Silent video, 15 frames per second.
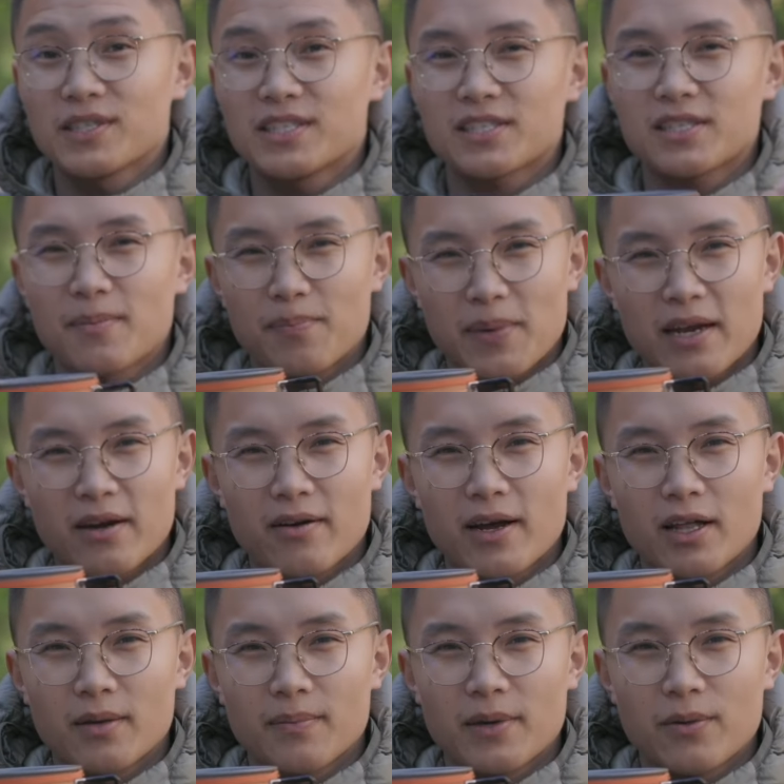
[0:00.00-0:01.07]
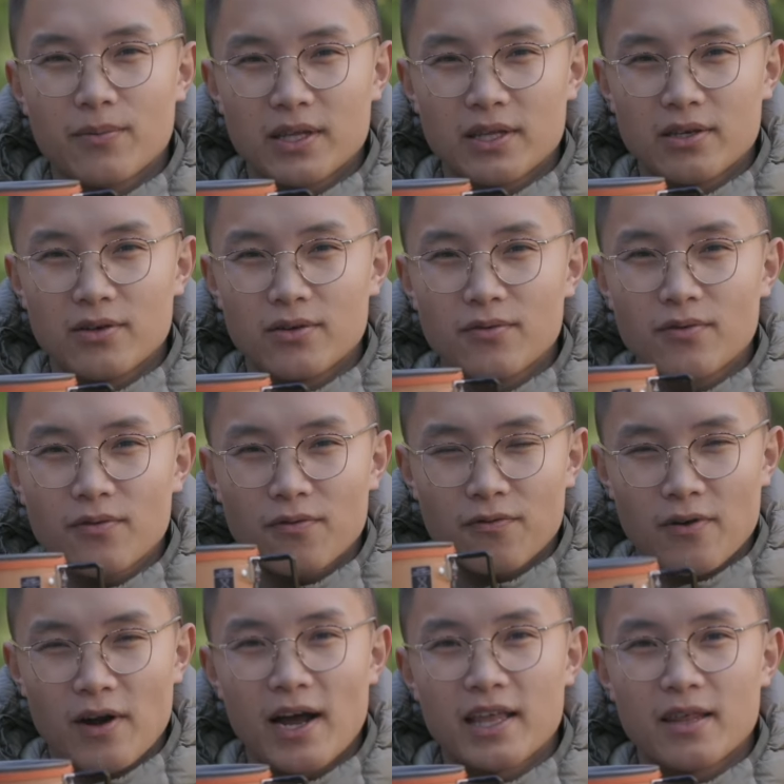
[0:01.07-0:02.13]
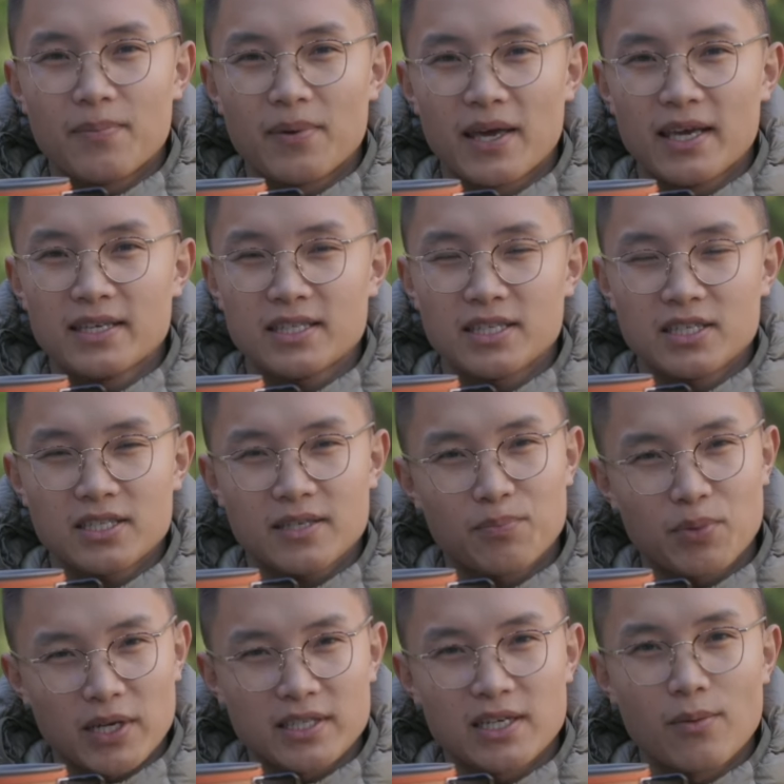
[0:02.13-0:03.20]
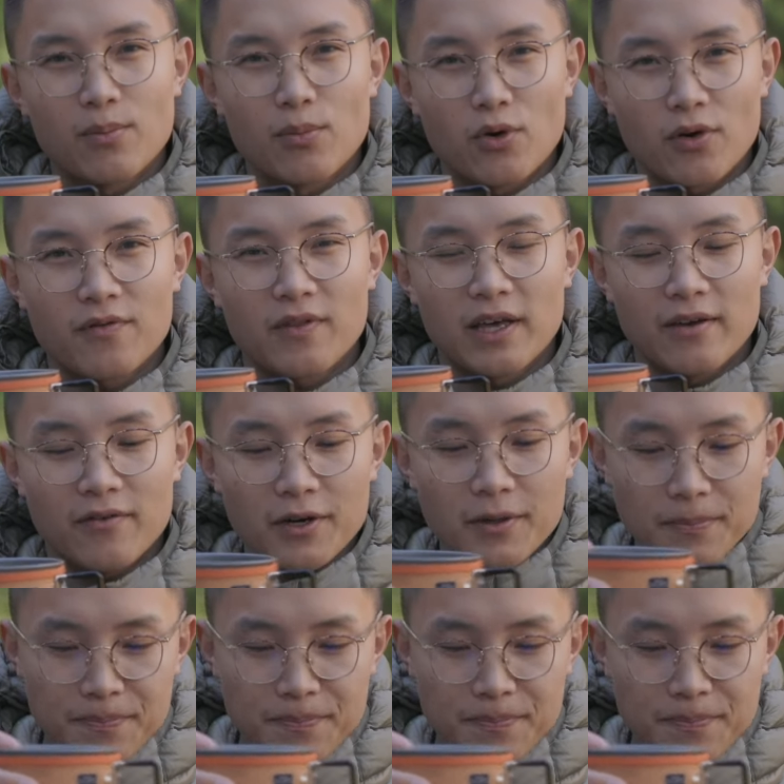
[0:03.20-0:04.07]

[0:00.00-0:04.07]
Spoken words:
just a better element when you fry the paste. It just brings out more flavor.